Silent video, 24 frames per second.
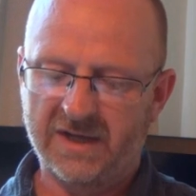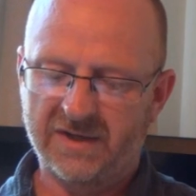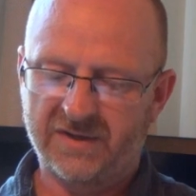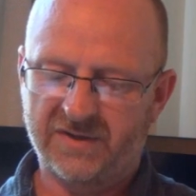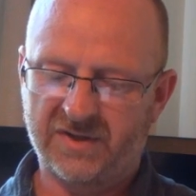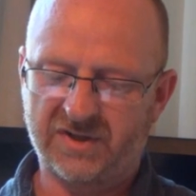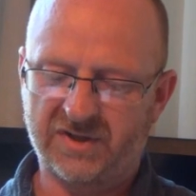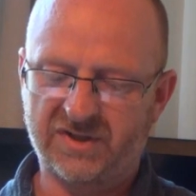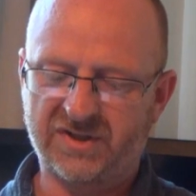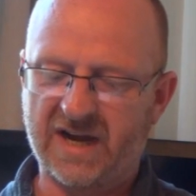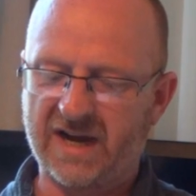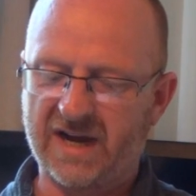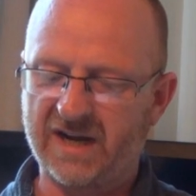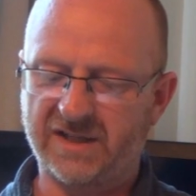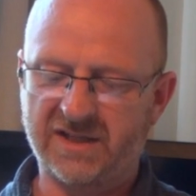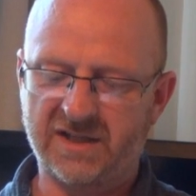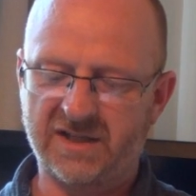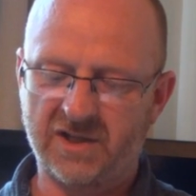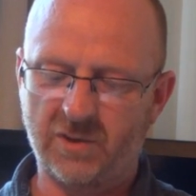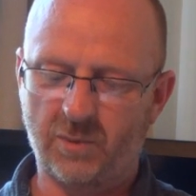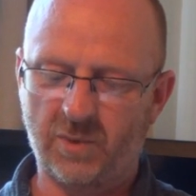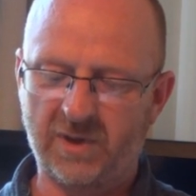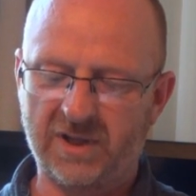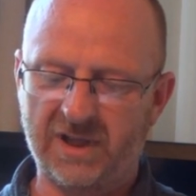society
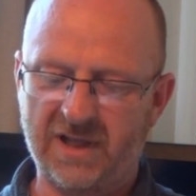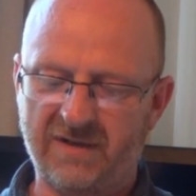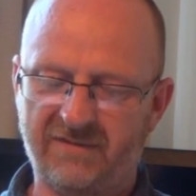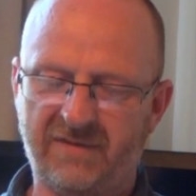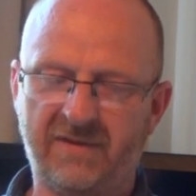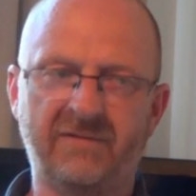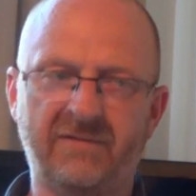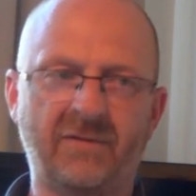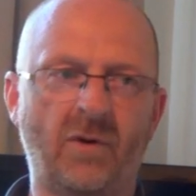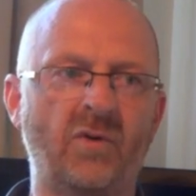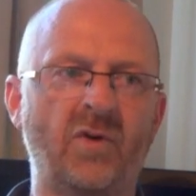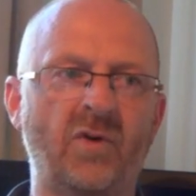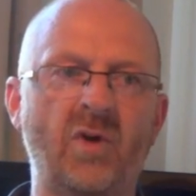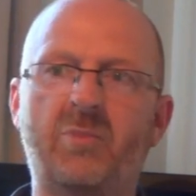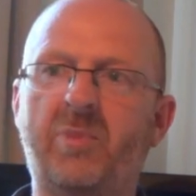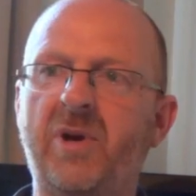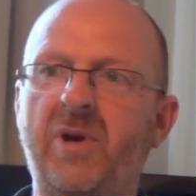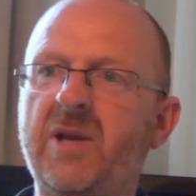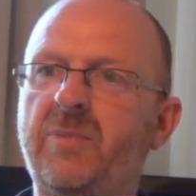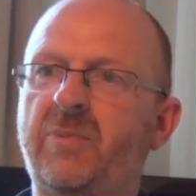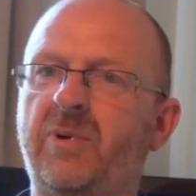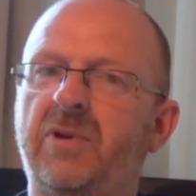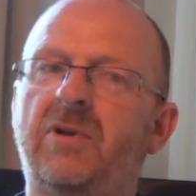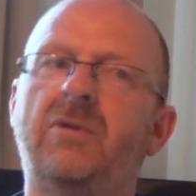that we live in. Well, we're
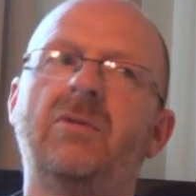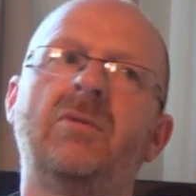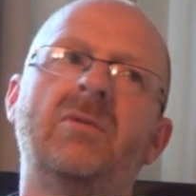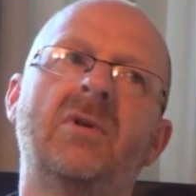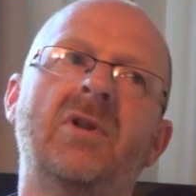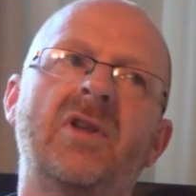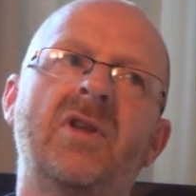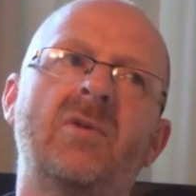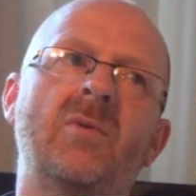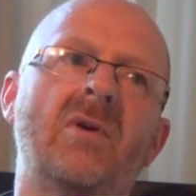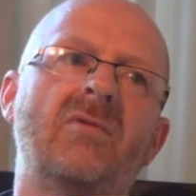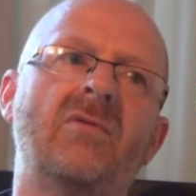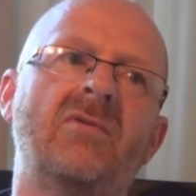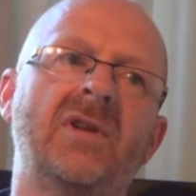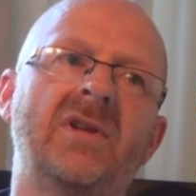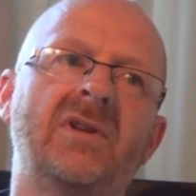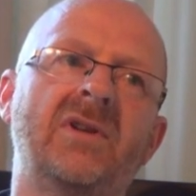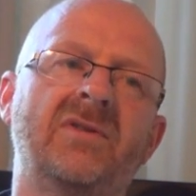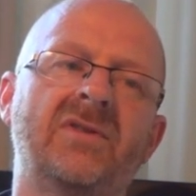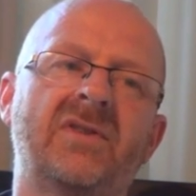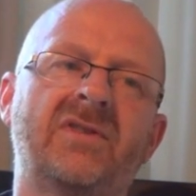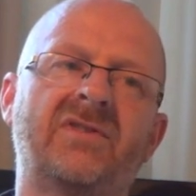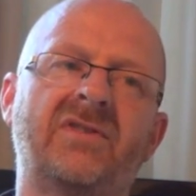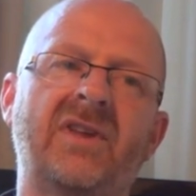people, and well, they won't really
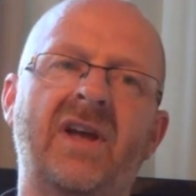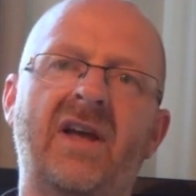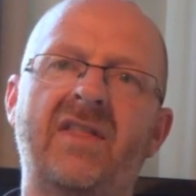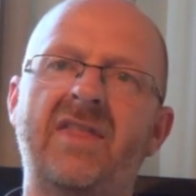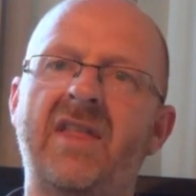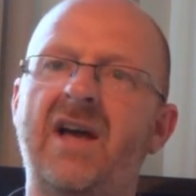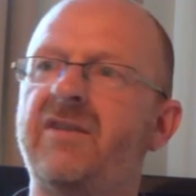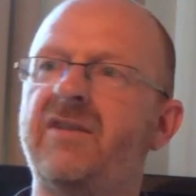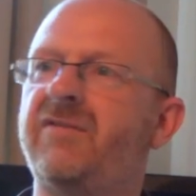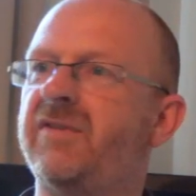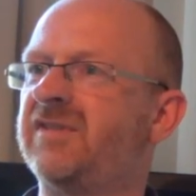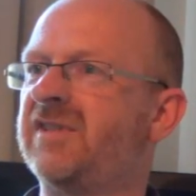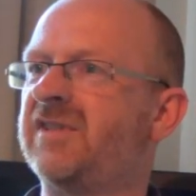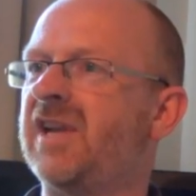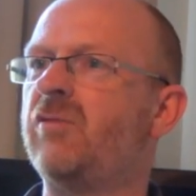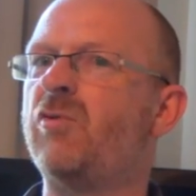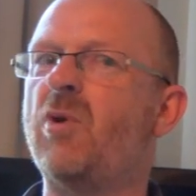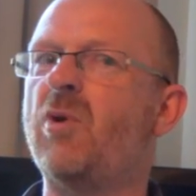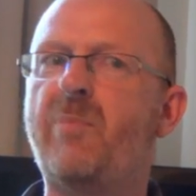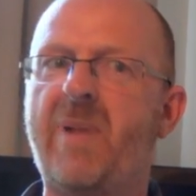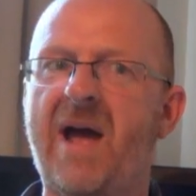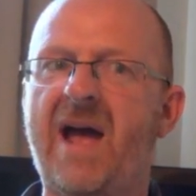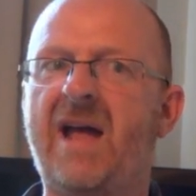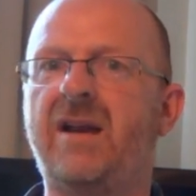understand that. If I say
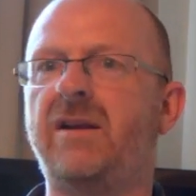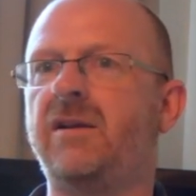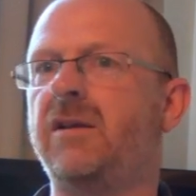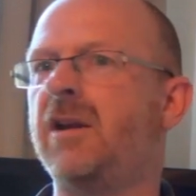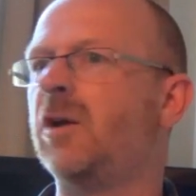repent,